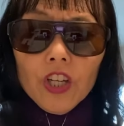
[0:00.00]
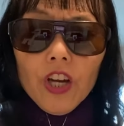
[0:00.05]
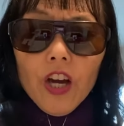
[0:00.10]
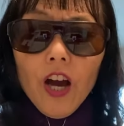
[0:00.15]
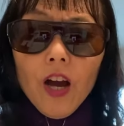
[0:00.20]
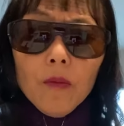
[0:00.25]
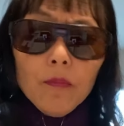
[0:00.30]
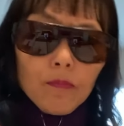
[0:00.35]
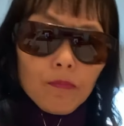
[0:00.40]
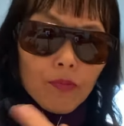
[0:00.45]

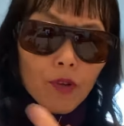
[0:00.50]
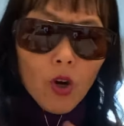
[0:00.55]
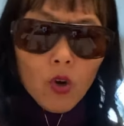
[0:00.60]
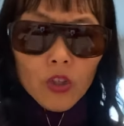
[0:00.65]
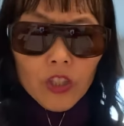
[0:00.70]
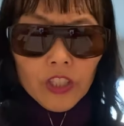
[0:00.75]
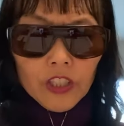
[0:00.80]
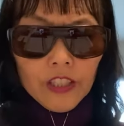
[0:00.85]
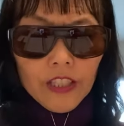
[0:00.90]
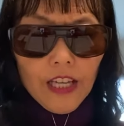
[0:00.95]
I'm
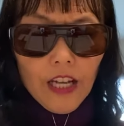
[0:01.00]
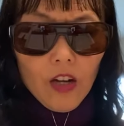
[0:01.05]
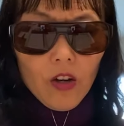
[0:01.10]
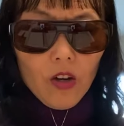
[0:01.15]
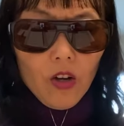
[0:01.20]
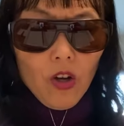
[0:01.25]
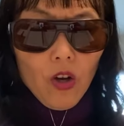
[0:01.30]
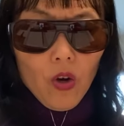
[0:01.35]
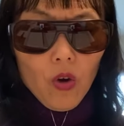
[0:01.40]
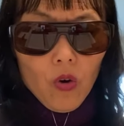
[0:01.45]
broken now.
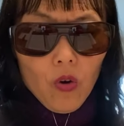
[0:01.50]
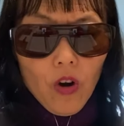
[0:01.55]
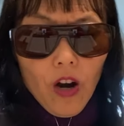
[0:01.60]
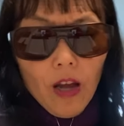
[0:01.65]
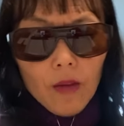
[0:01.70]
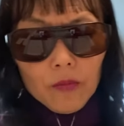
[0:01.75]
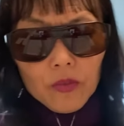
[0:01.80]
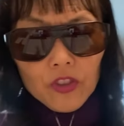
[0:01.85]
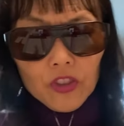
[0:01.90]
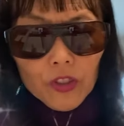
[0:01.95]
Or
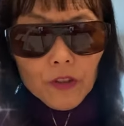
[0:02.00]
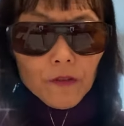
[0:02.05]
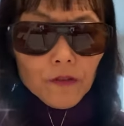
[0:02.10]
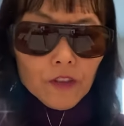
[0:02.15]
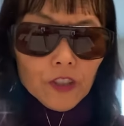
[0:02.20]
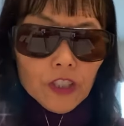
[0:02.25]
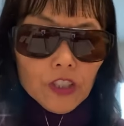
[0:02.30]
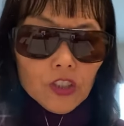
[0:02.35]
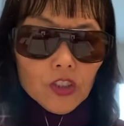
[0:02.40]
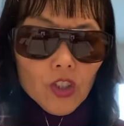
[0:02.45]
I'm
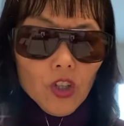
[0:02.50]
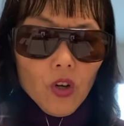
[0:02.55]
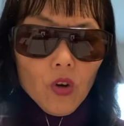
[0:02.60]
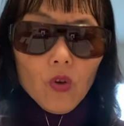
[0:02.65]
different.